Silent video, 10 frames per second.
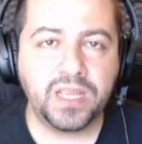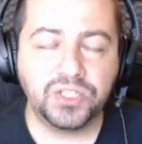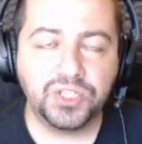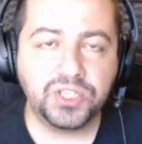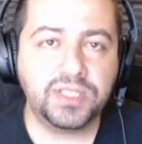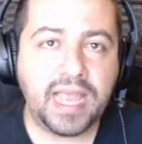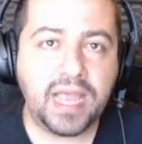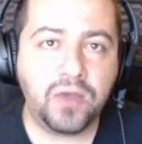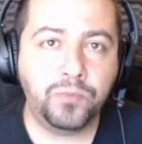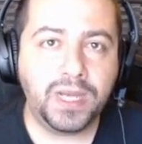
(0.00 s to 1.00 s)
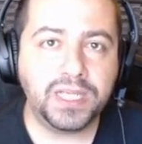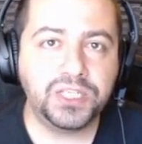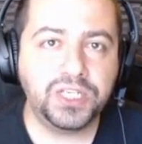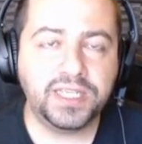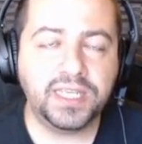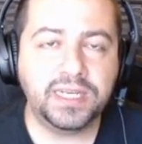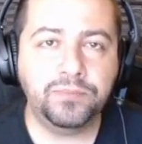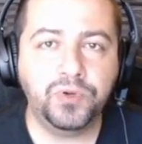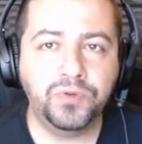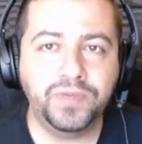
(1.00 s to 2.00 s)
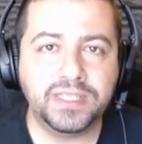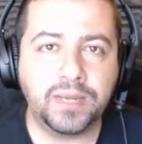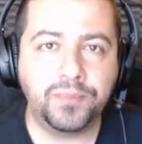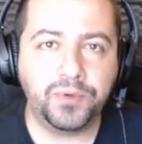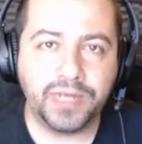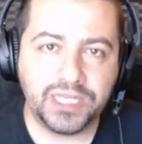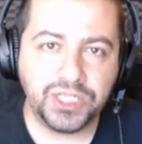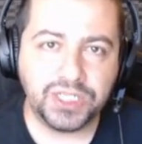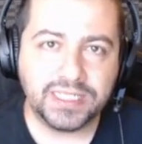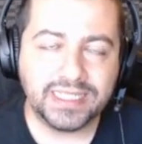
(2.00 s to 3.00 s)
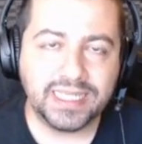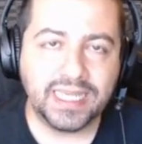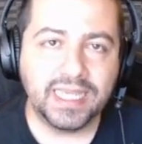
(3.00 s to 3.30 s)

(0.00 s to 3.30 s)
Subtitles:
just how much it can improve its operations.